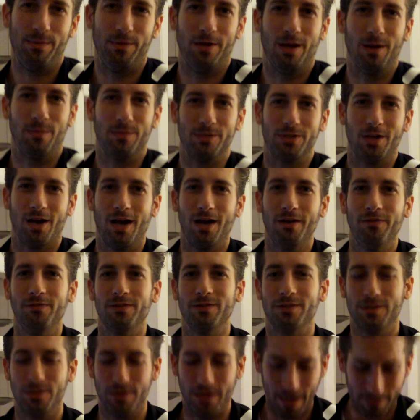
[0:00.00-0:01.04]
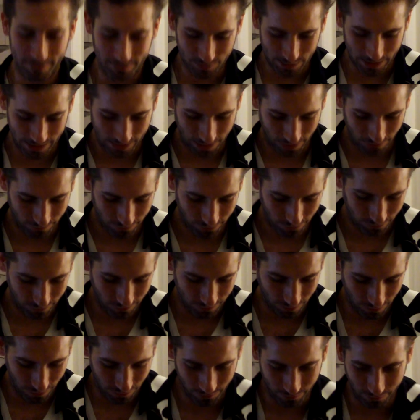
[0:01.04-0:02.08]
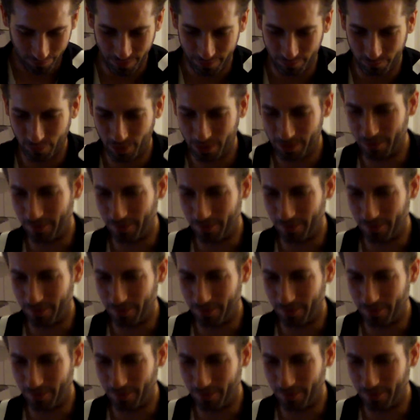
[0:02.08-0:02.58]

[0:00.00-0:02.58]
comes off, so you have to be careful of where they're